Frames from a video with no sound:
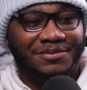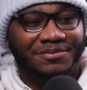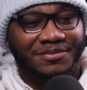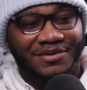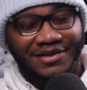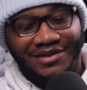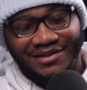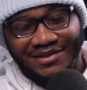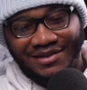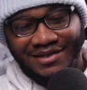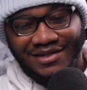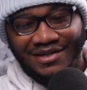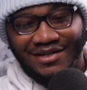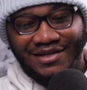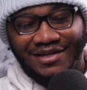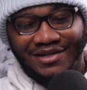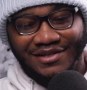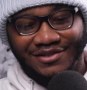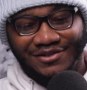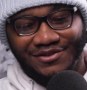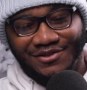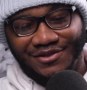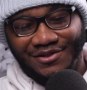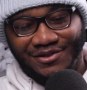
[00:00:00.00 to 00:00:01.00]
but
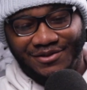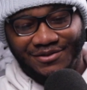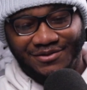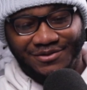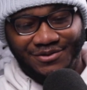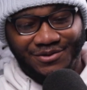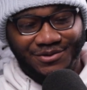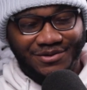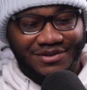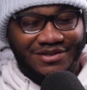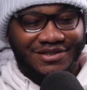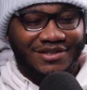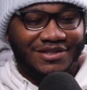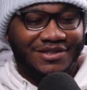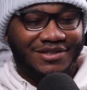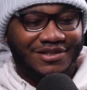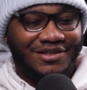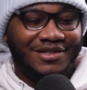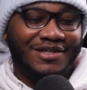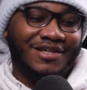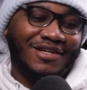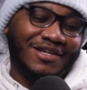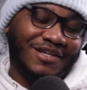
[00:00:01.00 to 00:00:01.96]
due to